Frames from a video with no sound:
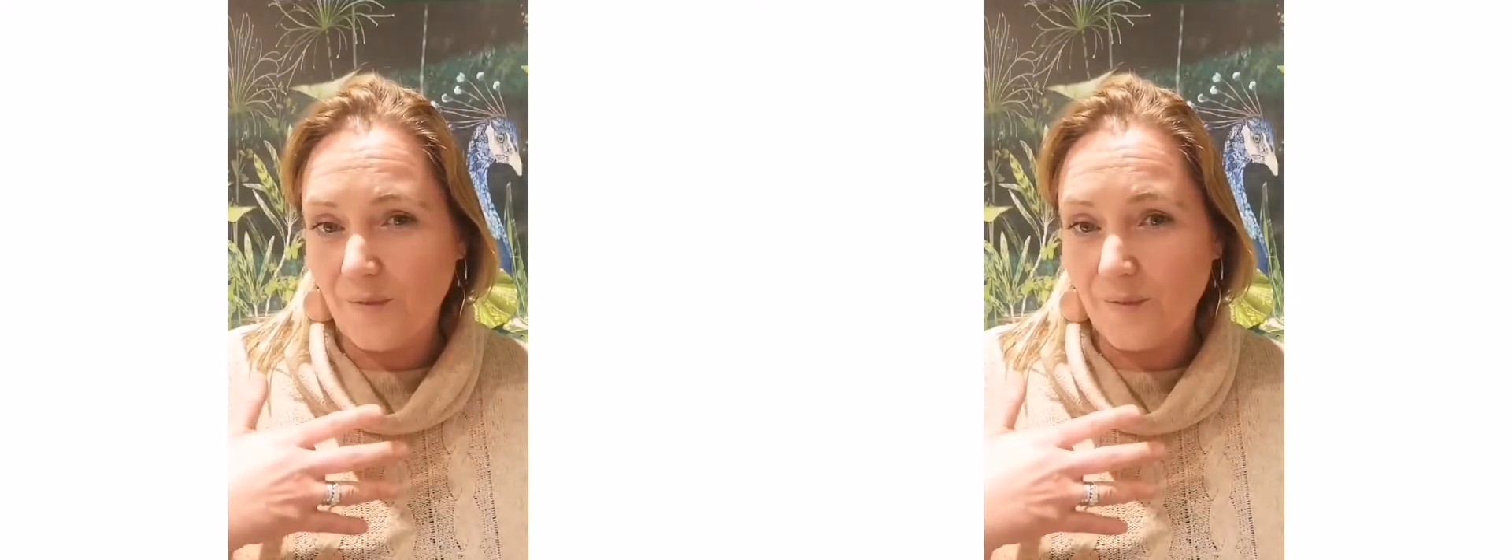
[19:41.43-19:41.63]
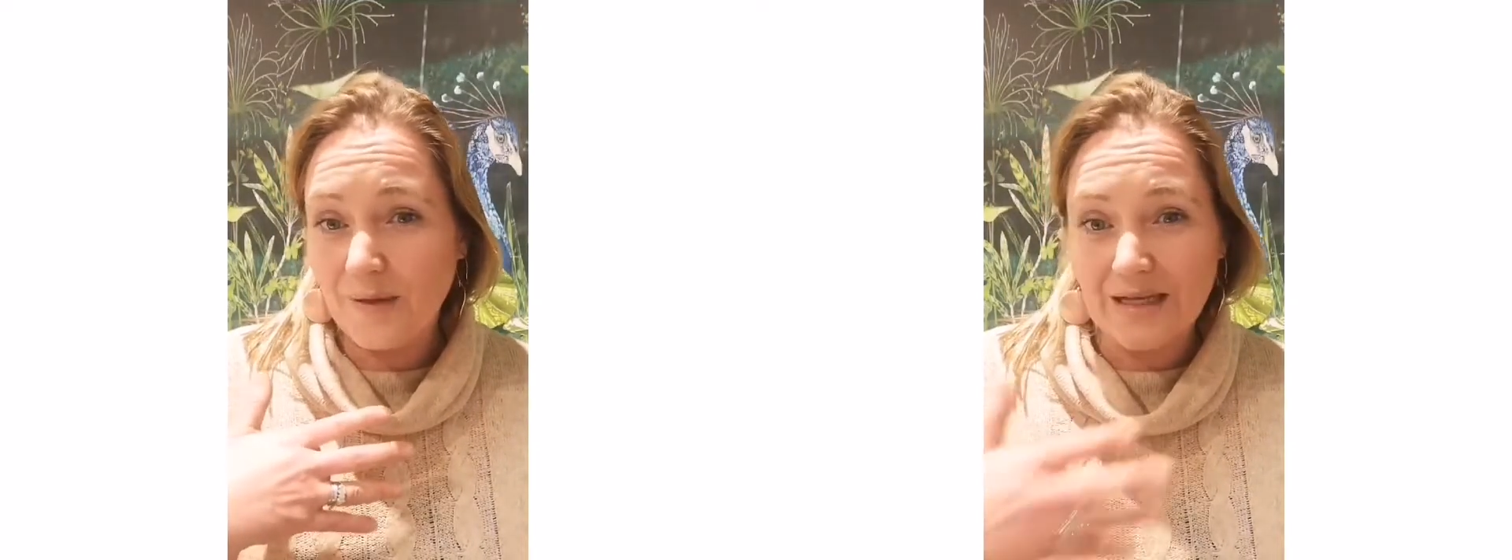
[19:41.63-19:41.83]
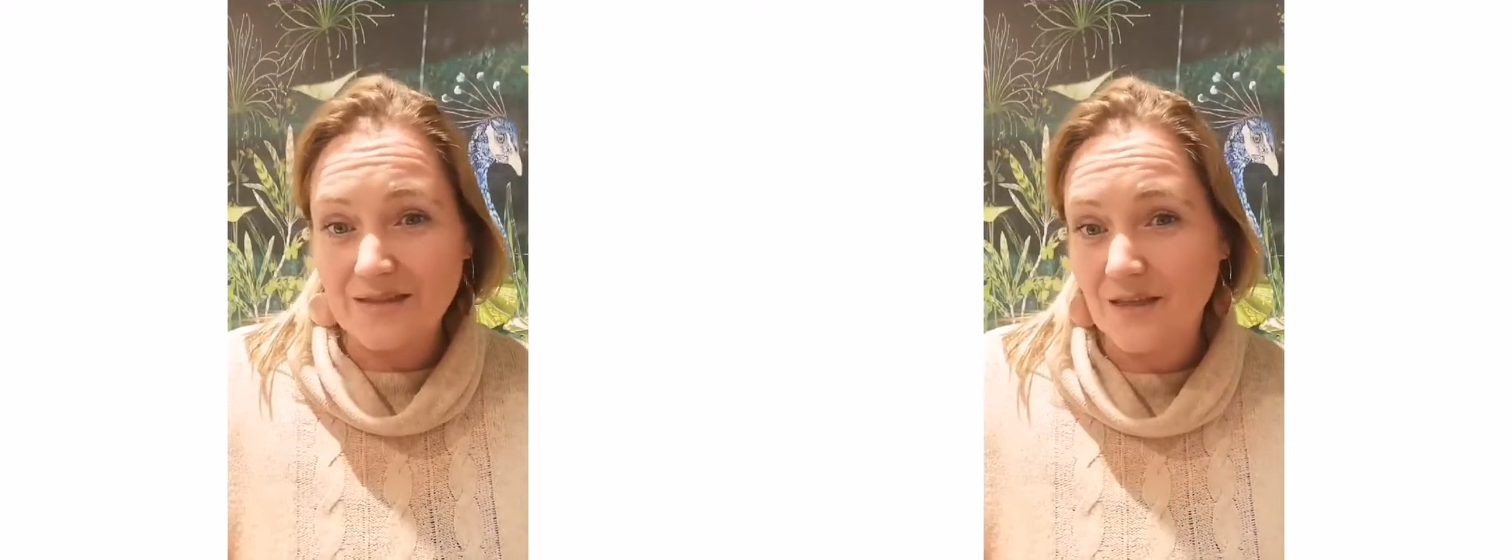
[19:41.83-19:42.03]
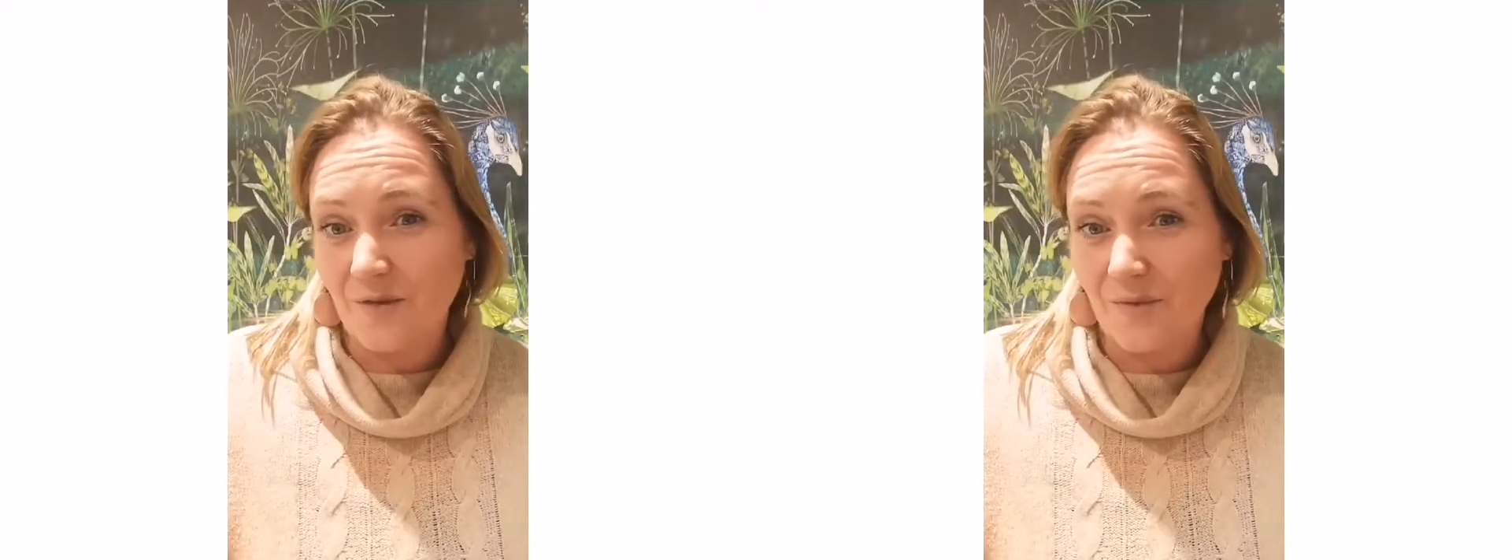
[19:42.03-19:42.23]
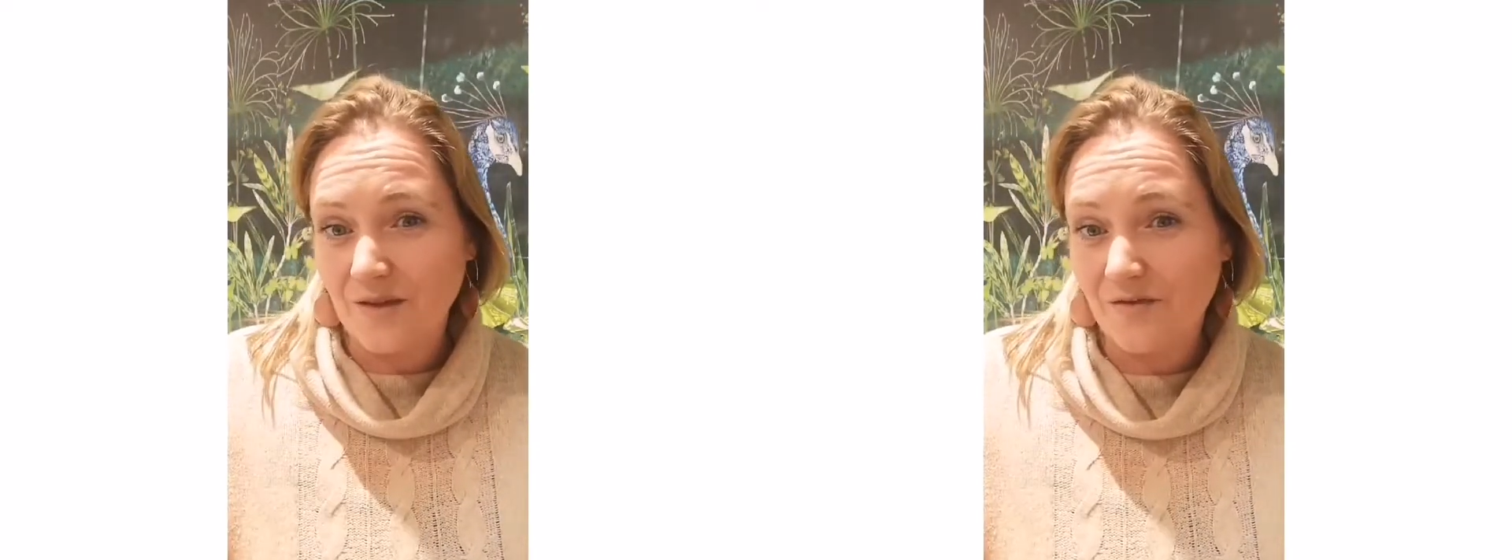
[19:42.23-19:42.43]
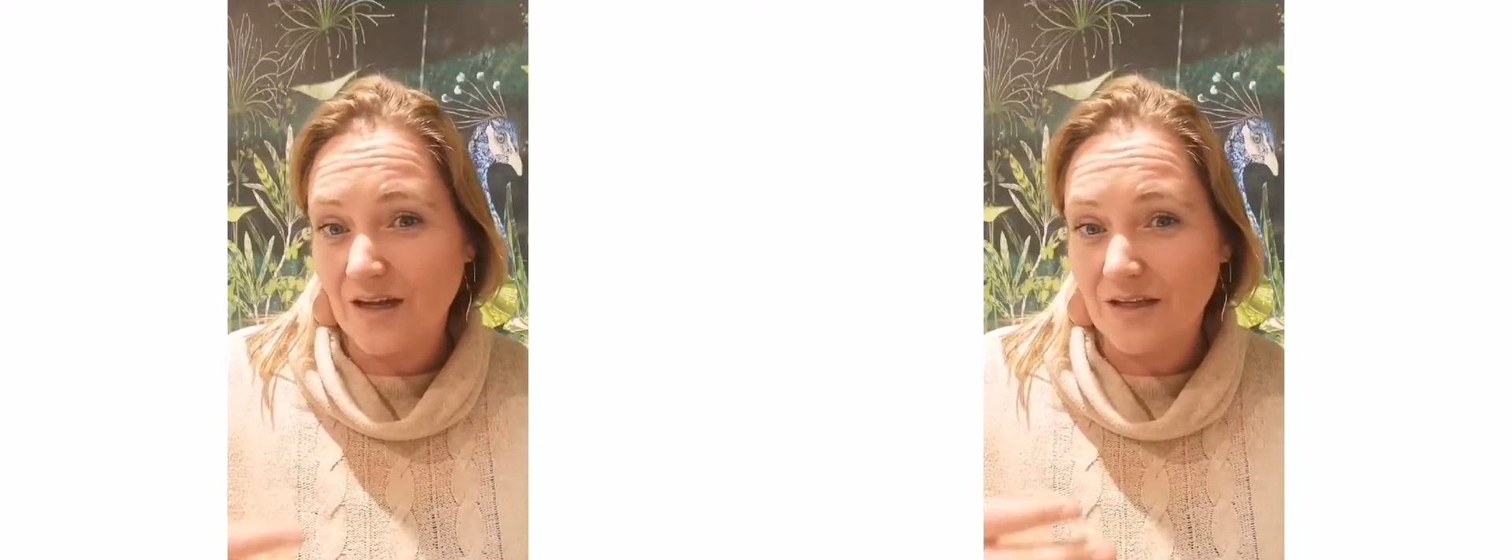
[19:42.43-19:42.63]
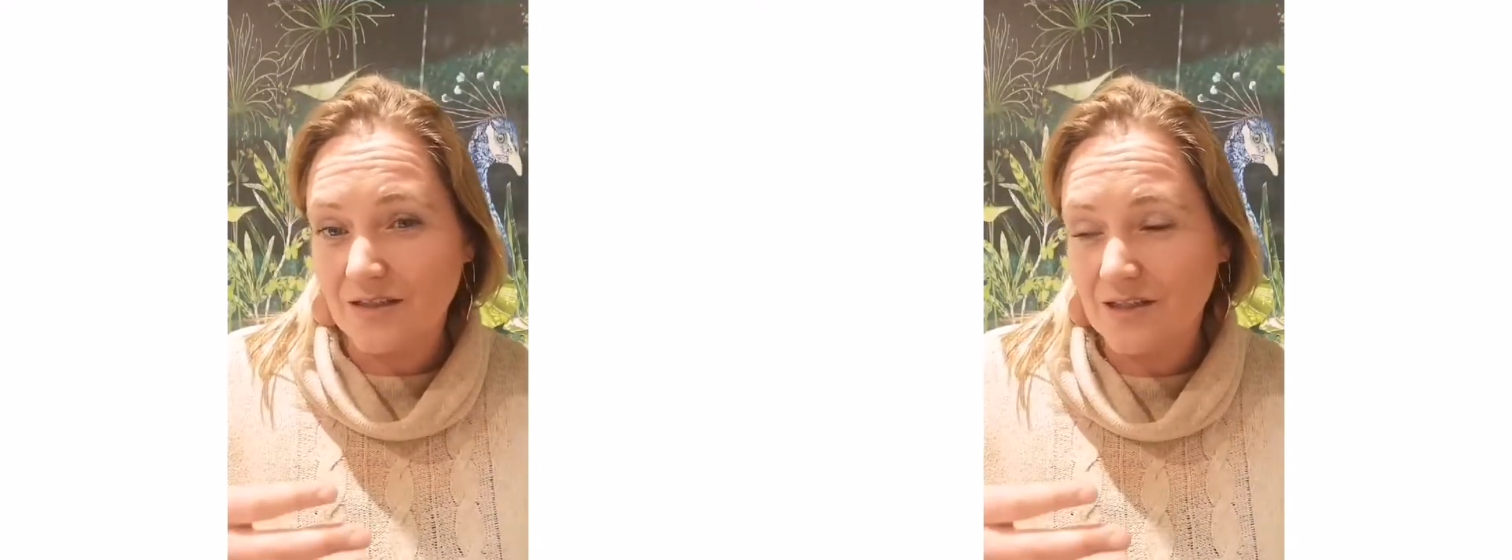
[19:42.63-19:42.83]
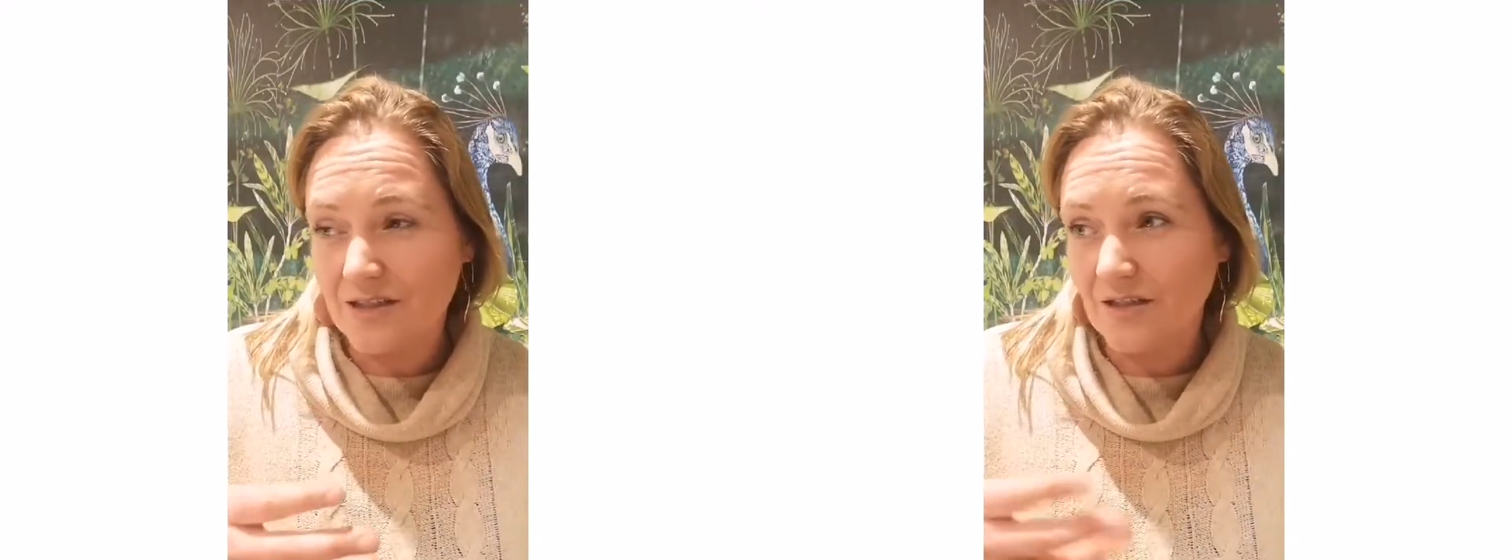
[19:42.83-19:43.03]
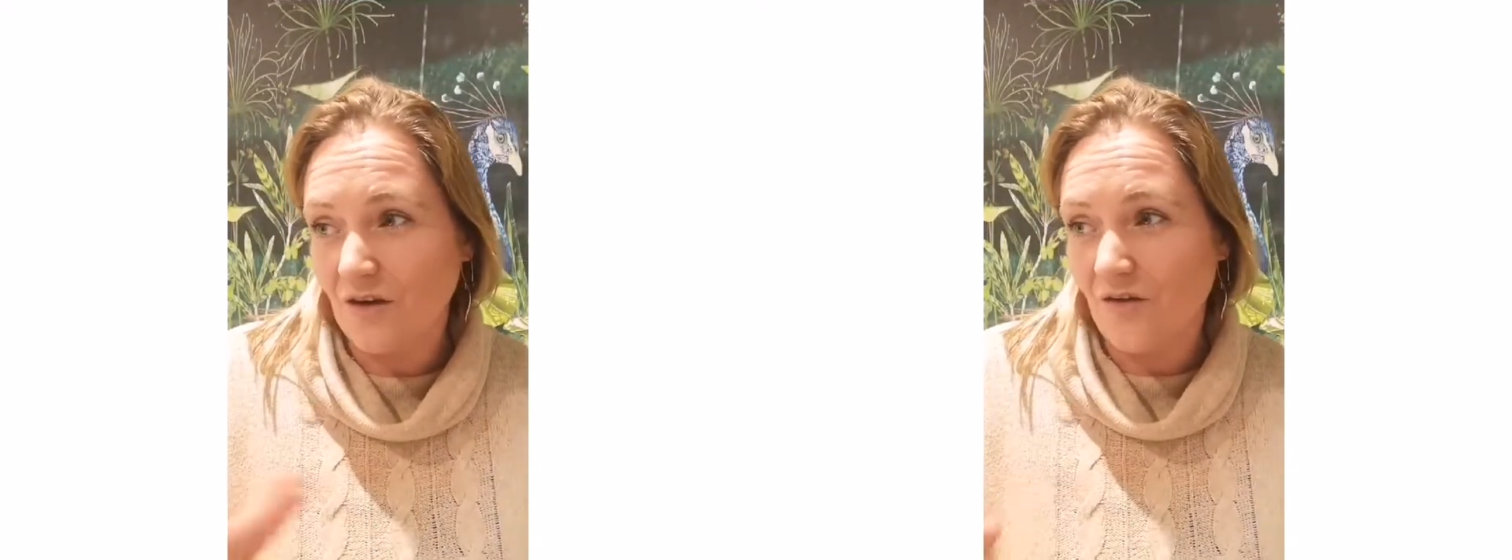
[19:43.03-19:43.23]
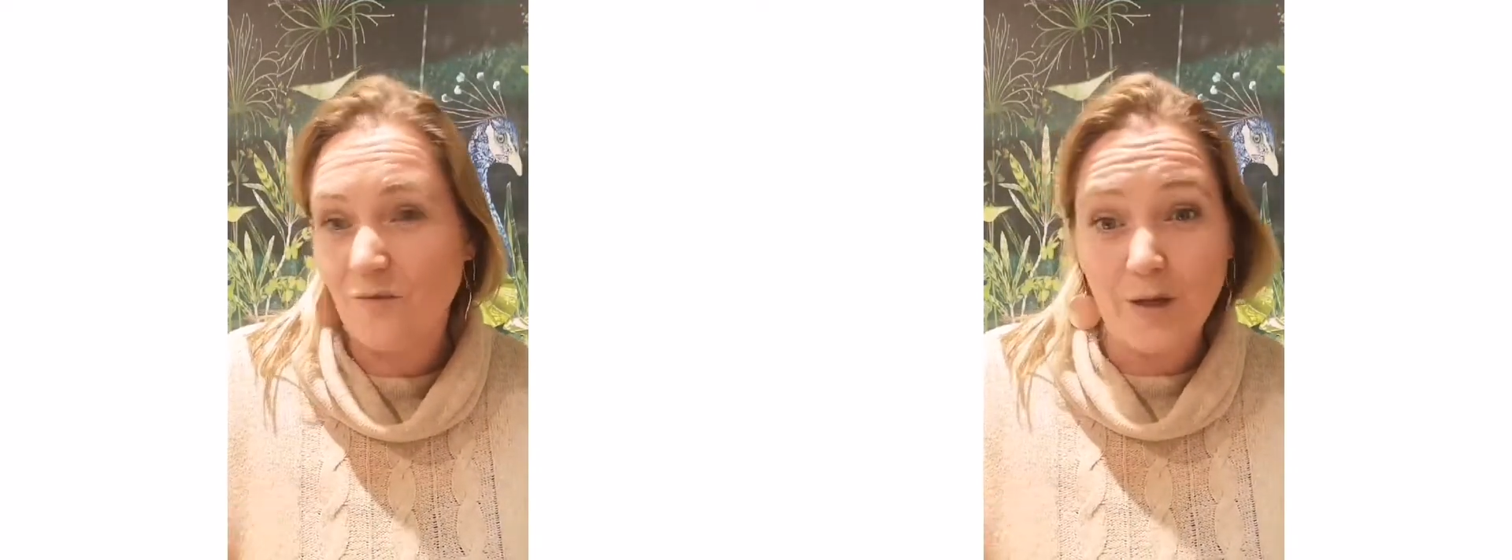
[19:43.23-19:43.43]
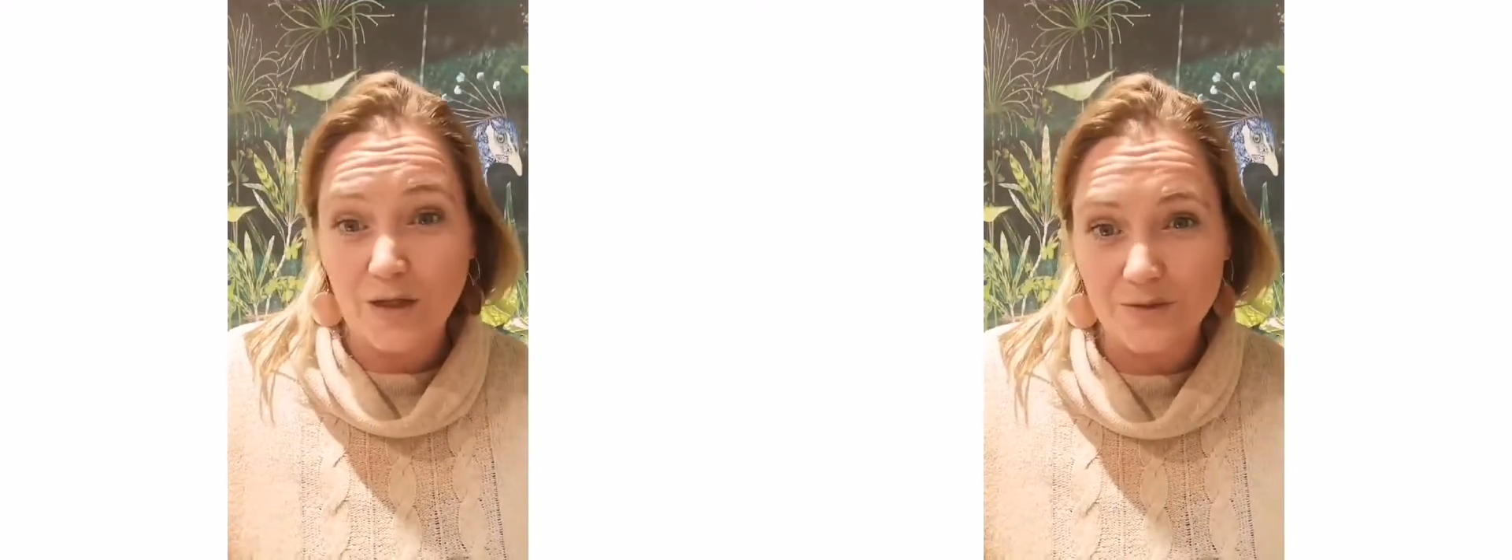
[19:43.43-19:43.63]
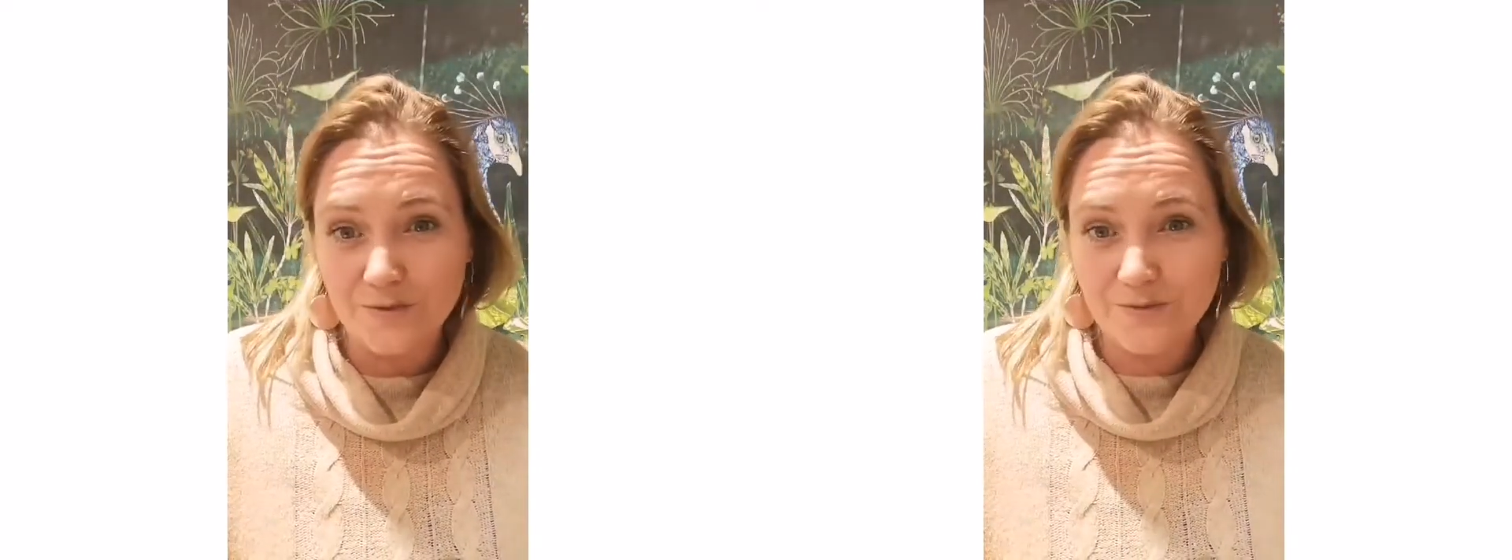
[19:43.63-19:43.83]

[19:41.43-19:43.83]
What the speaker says: please come with a flash of blue.